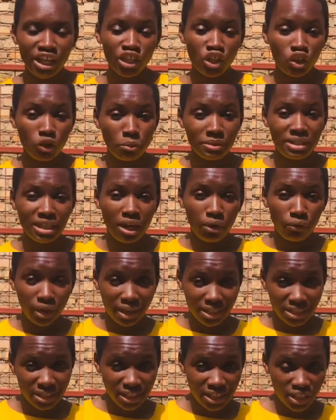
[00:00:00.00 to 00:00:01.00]
you will be
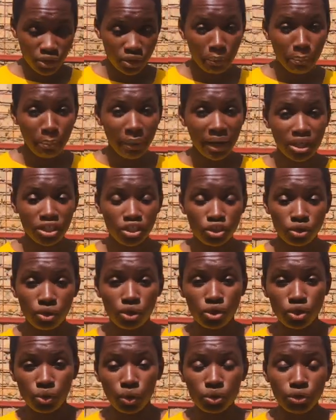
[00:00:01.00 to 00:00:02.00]
directed to the person
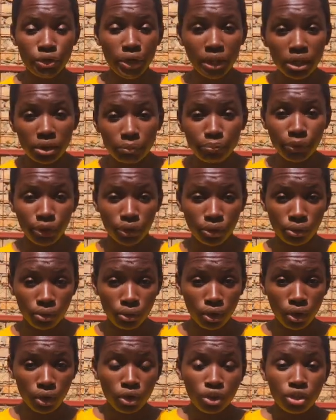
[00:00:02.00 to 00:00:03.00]
who's going to help
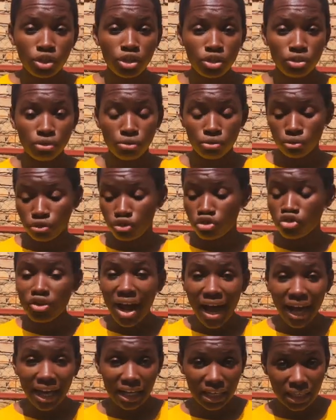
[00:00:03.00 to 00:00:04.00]
you to
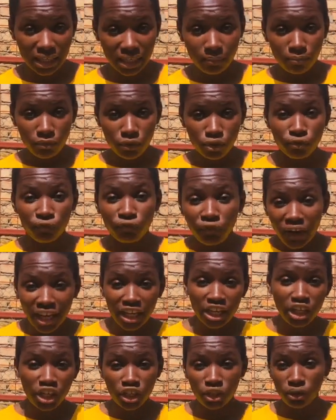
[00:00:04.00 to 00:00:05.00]
track,
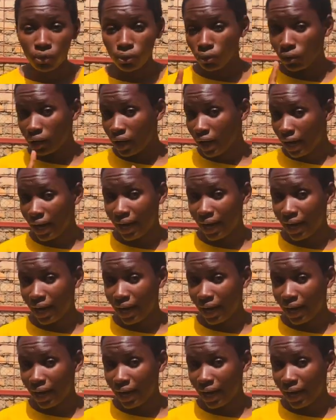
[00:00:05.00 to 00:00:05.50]
find your